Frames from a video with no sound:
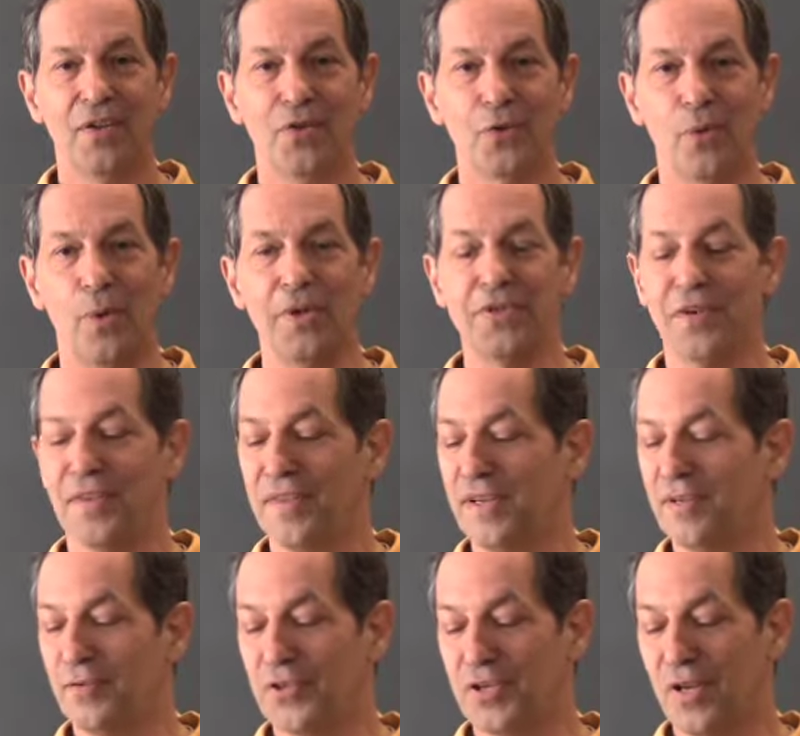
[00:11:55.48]
So I want you to
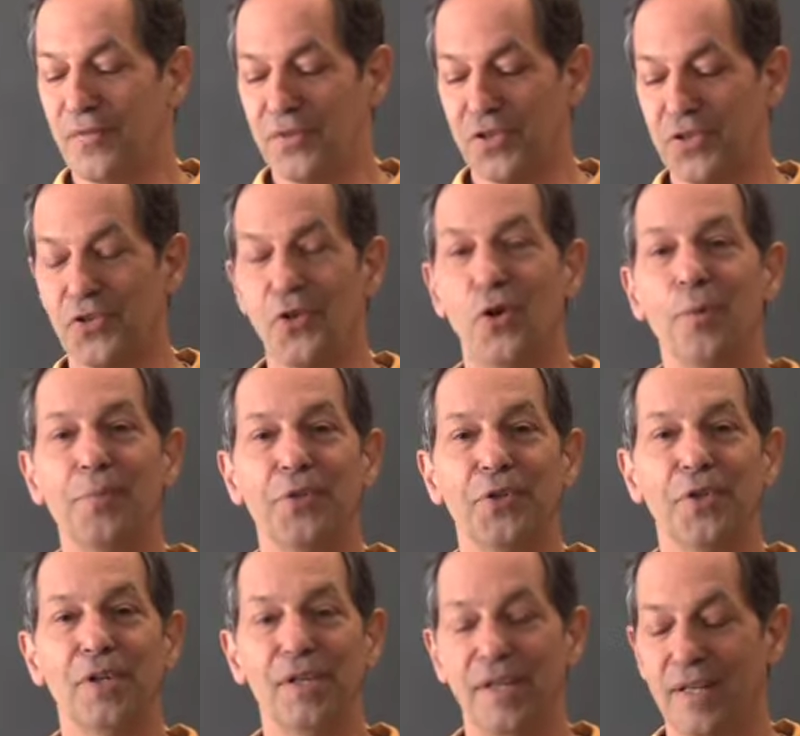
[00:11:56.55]
think of yourself as a
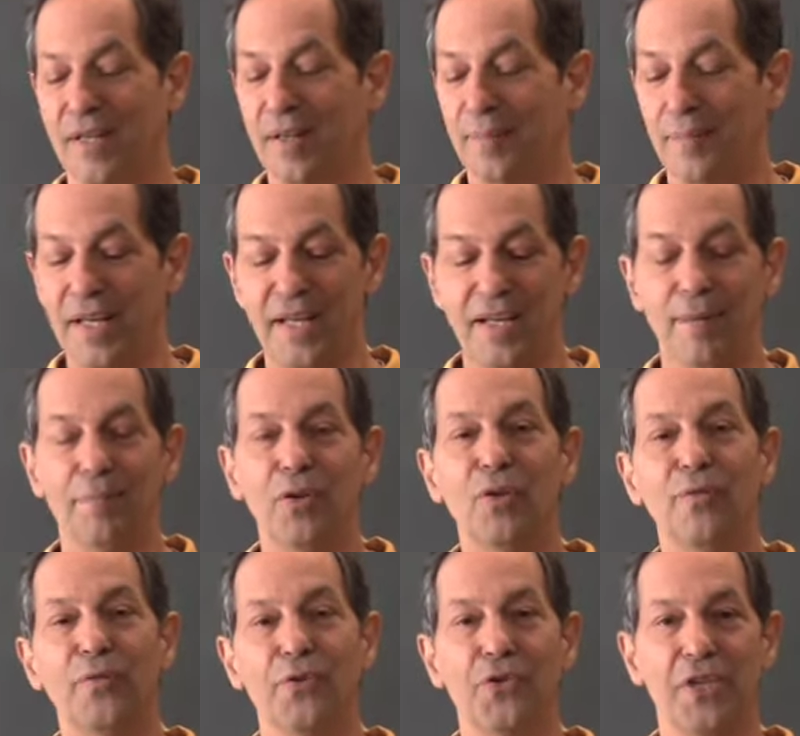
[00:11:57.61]
sculptor making a
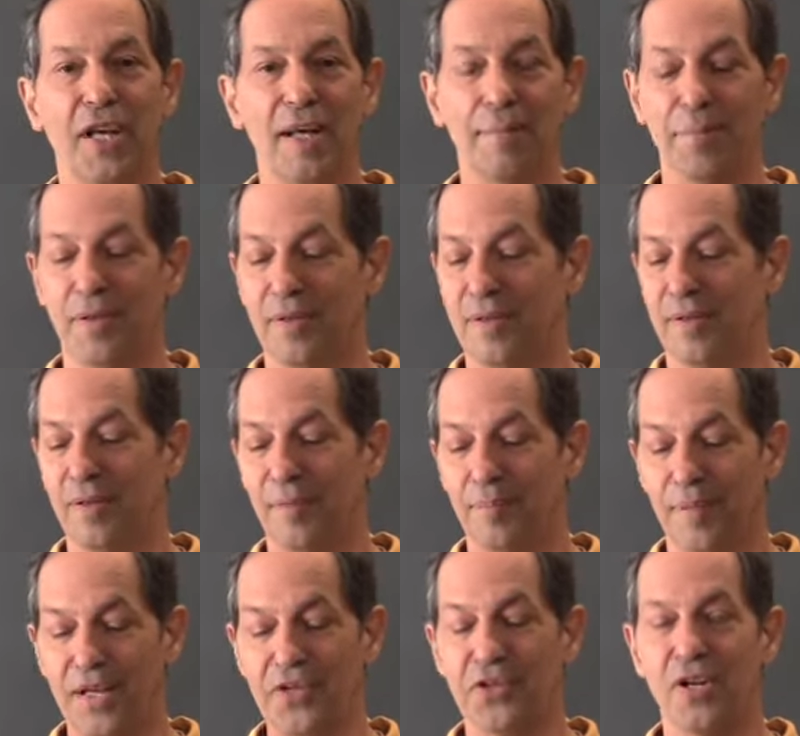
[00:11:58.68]
beautiful shape
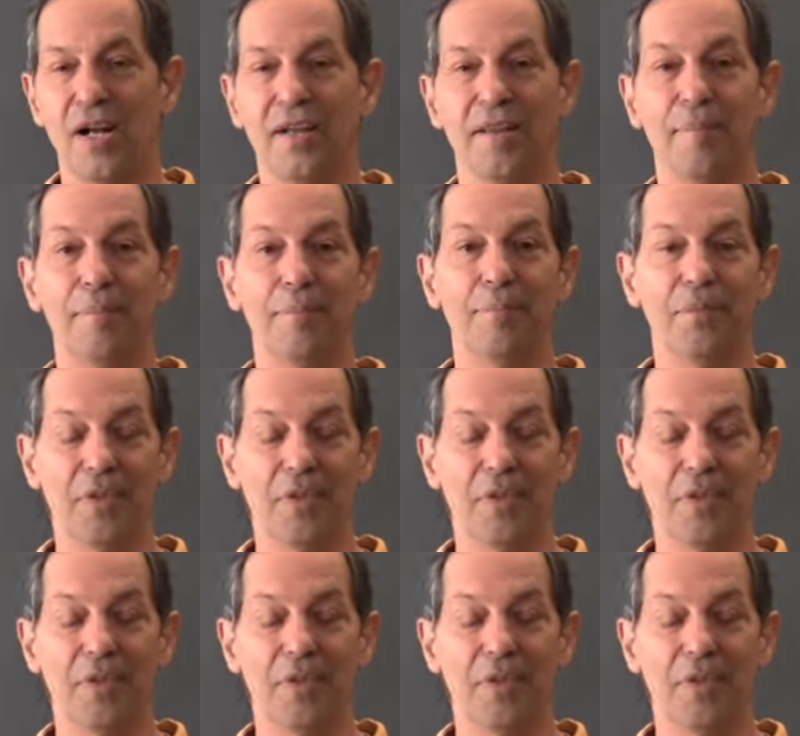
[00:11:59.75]
based on